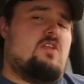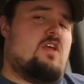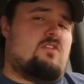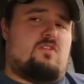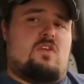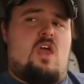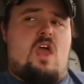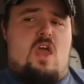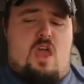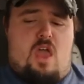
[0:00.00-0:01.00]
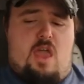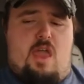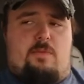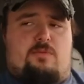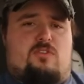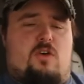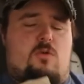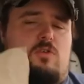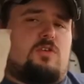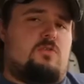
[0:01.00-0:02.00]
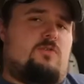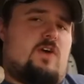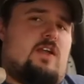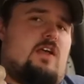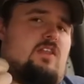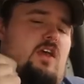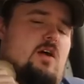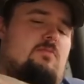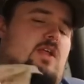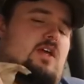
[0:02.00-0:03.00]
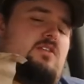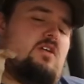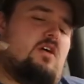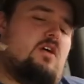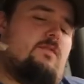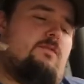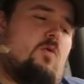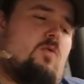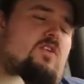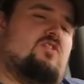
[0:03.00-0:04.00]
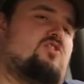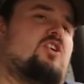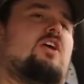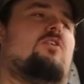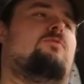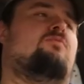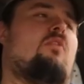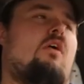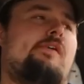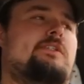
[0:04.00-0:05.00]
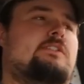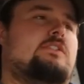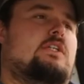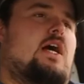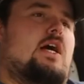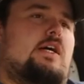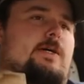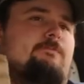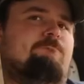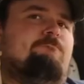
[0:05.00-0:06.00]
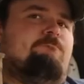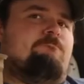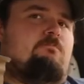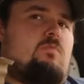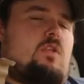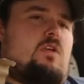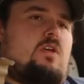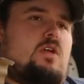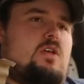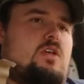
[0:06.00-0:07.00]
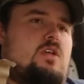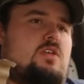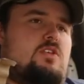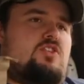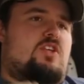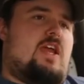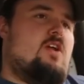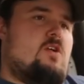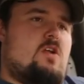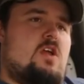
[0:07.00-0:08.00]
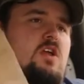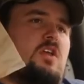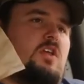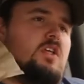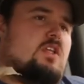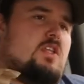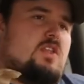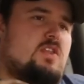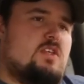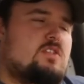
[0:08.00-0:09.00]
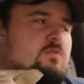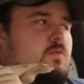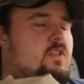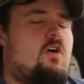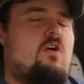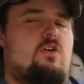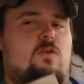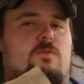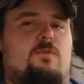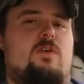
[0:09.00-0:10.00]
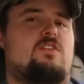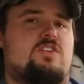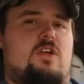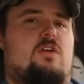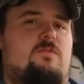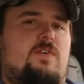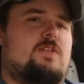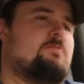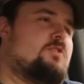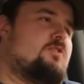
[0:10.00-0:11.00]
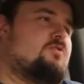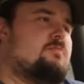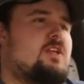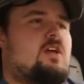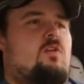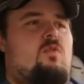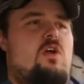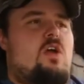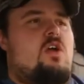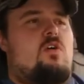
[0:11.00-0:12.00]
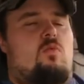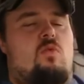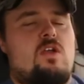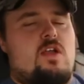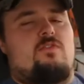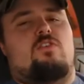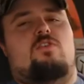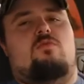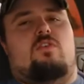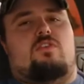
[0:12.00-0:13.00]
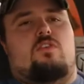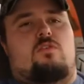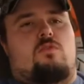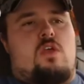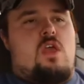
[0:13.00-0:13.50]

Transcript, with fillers: in next episode to find out the updates for this channel. Um, share this with all your friends. Share it on Facebook, social media, wherever you want to.